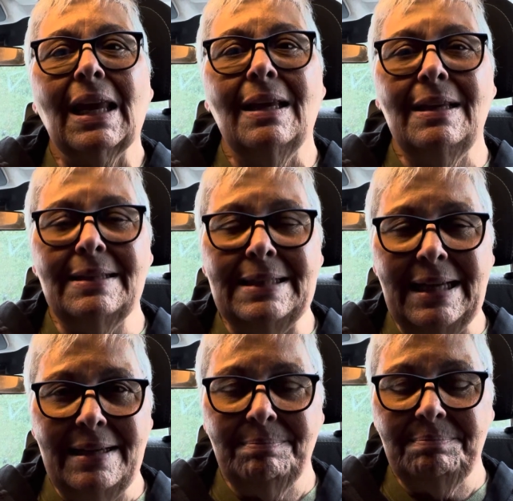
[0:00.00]
You
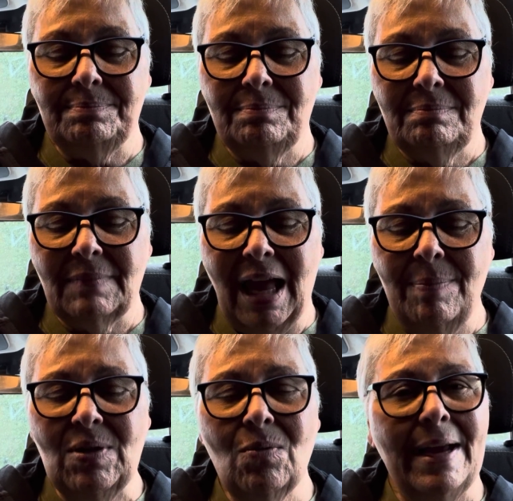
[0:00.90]
see, I've
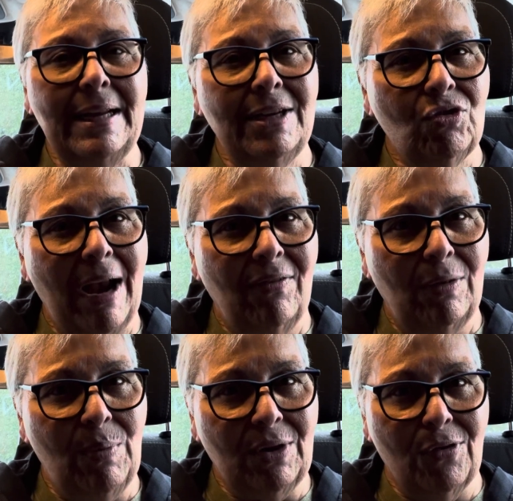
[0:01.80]
been writing a travel
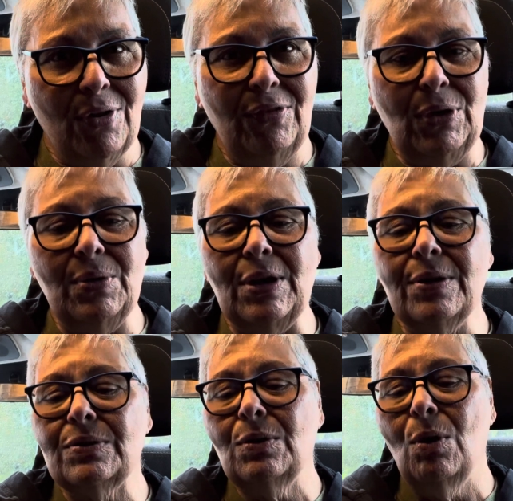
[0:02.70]
book for a few
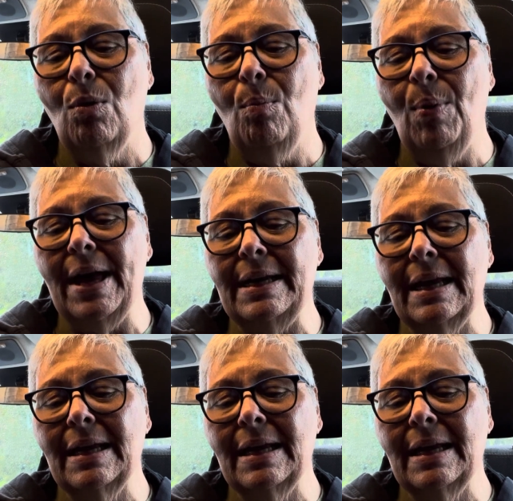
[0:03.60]
years, but